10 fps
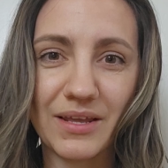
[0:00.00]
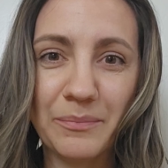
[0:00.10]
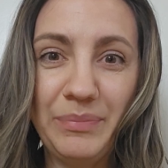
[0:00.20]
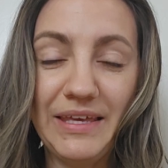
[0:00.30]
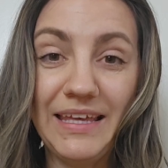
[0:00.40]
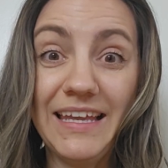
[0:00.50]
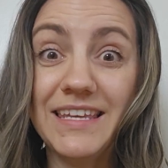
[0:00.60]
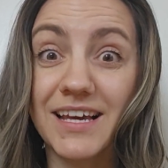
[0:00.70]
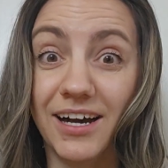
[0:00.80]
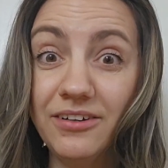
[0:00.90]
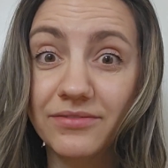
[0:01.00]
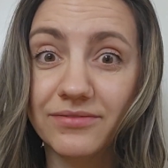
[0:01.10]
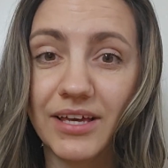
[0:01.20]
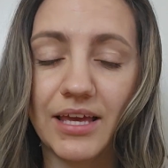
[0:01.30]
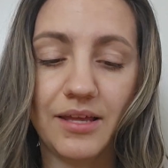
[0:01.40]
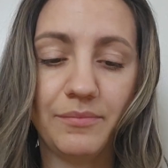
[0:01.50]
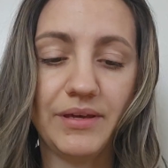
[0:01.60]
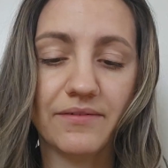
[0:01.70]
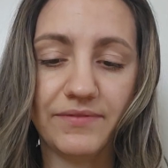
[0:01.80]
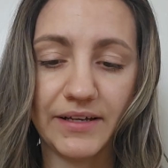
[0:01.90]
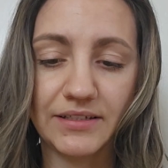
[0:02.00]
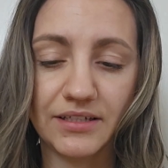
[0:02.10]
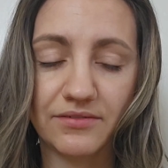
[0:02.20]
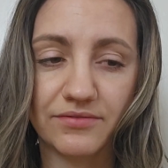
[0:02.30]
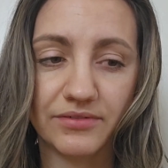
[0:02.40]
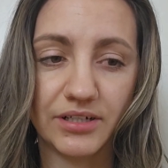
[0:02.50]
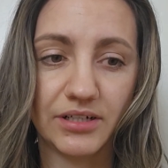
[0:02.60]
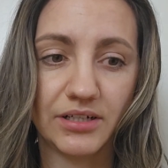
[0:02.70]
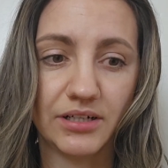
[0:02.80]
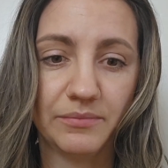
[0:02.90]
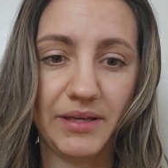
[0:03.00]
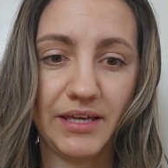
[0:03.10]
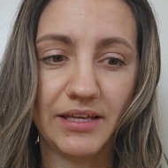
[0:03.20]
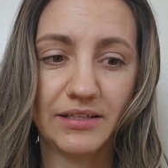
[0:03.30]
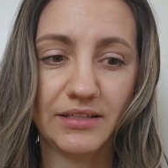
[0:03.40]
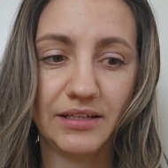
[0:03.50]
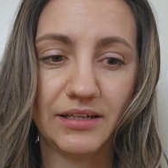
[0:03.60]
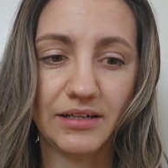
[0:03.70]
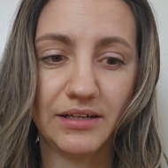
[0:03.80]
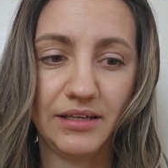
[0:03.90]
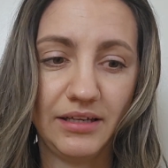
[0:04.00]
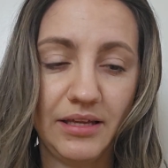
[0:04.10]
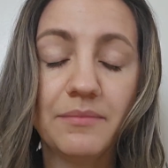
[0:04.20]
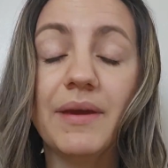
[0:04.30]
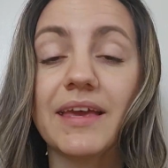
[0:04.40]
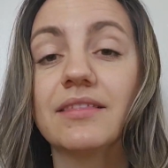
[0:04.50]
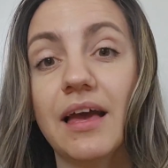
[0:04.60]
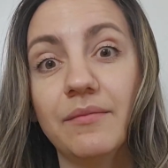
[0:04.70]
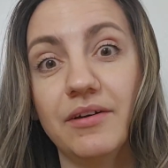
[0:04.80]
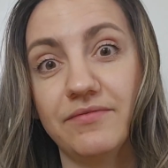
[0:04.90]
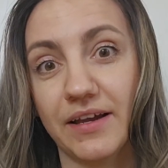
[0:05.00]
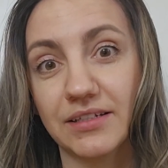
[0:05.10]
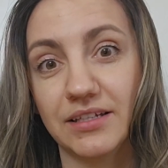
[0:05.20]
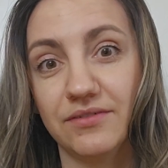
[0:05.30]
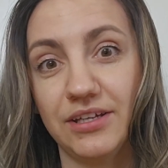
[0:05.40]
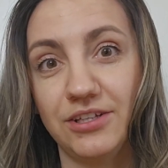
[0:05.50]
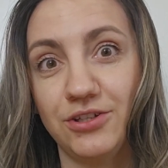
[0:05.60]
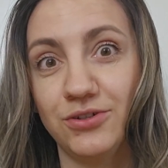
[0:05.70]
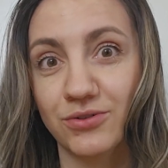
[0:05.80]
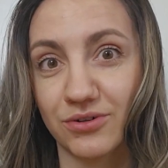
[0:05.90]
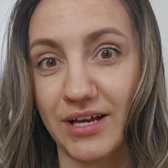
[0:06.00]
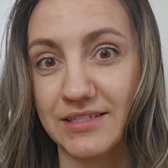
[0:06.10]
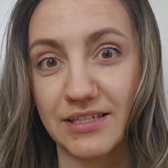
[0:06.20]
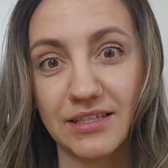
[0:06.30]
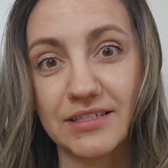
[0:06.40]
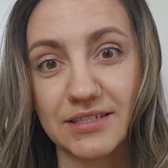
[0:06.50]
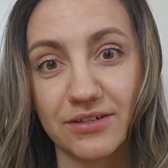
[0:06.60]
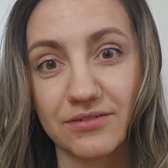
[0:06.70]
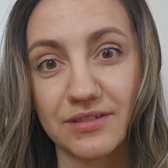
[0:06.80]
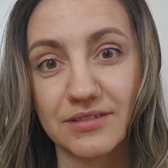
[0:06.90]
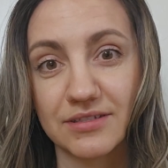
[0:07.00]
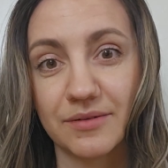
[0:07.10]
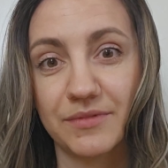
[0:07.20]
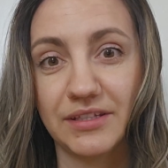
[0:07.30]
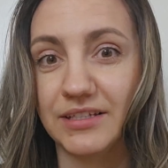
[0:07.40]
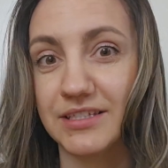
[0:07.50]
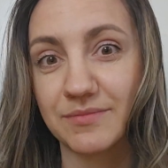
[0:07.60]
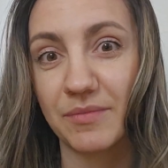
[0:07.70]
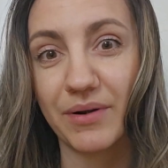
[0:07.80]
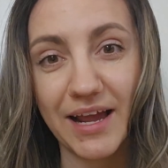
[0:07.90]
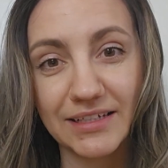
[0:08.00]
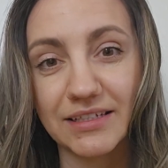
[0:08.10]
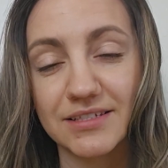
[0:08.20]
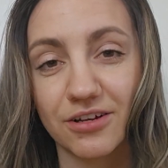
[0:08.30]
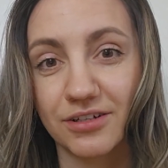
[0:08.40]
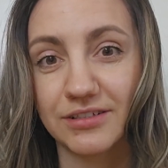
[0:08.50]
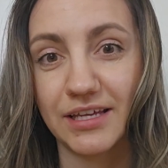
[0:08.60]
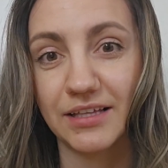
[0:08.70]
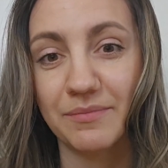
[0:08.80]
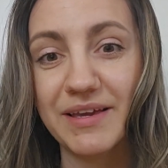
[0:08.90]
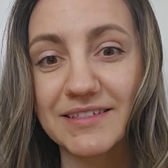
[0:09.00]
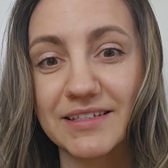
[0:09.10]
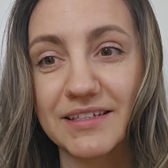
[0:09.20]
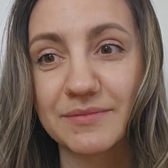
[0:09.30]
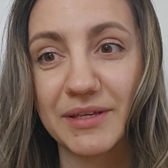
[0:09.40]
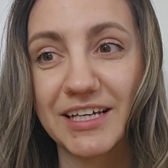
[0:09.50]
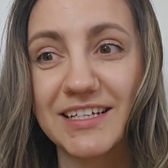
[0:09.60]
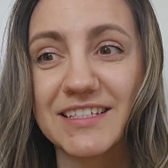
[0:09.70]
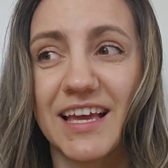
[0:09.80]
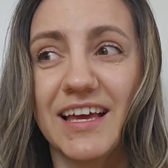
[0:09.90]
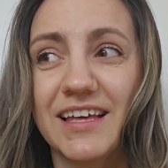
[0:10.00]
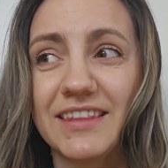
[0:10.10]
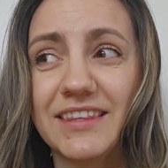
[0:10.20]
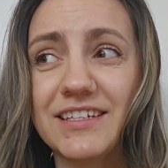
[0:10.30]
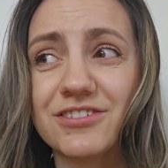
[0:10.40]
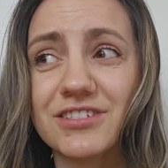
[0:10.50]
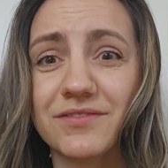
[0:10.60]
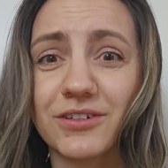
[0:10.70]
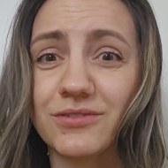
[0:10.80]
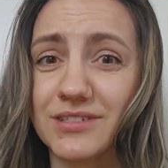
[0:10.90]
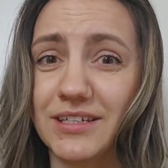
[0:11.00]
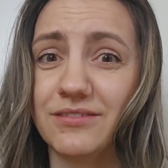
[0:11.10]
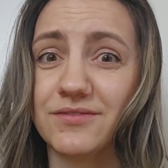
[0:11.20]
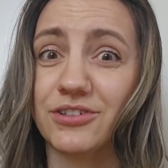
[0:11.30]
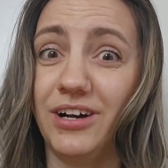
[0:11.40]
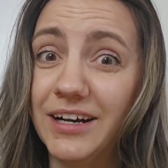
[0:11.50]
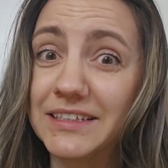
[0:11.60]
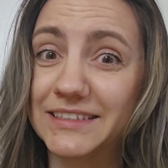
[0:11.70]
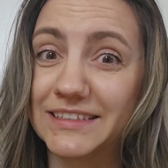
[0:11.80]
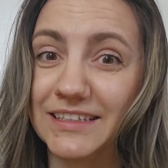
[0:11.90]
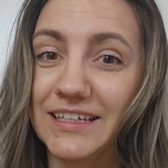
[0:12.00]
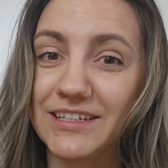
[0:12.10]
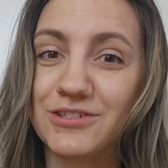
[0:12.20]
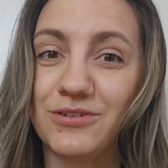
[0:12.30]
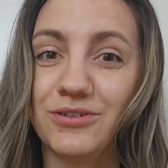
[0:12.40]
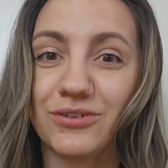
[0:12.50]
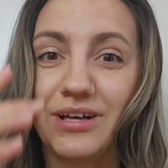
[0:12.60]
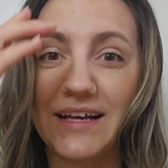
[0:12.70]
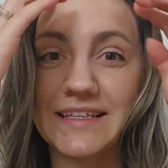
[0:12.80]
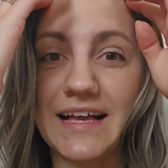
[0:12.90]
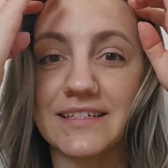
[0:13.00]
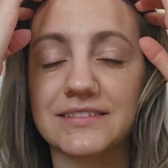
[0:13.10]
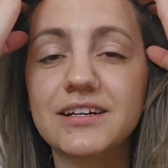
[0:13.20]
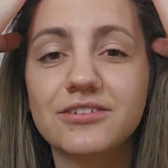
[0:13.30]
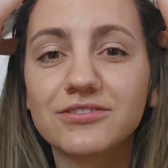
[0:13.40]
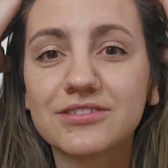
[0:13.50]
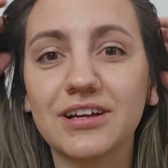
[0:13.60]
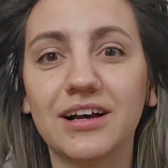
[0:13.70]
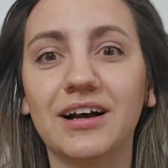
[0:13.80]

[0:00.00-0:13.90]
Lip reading: be enough and be effective in make them effective in utilizing these skills. This is something that needs to be practiced on a daily basis, because these are difficult skills for us to utilize as adults.